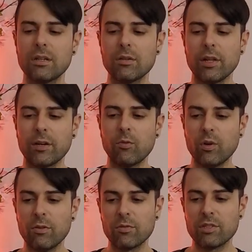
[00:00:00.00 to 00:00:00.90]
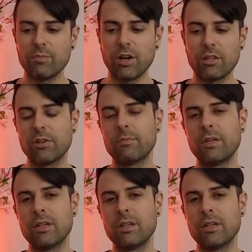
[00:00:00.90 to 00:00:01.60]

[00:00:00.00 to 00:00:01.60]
like what was bothering me